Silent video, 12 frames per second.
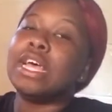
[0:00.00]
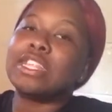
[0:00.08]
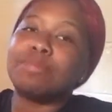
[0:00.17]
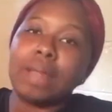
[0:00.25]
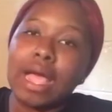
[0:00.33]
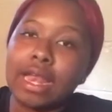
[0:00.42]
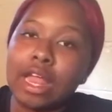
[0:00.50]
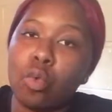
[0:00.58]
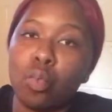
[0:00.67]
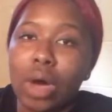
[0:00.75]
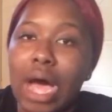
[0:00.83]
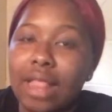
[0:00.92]

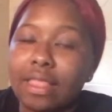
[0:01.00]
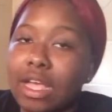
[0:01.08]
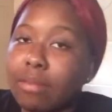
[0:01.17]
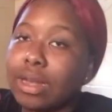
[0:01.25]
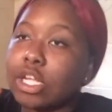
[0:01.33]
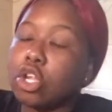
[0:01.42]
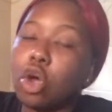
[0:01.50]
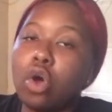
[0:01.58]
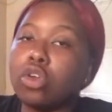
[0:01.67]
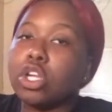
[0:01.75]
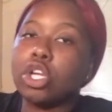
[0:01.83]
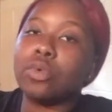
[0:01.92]
explaining what I think about this
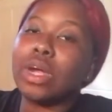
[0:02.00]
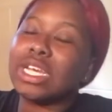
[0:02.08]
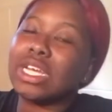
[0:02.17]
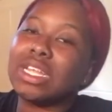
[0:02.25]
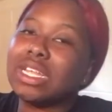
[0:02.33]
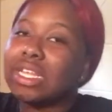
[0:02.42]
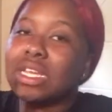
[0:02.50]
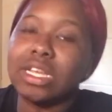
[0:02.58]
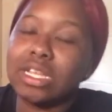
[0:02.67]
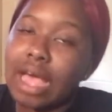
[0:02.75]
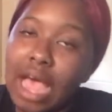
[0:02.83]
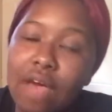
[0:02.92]
whole situation, because this is
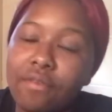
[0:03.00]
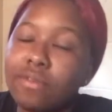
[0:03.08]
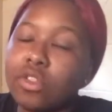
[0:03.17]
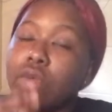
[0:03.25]
just half of it.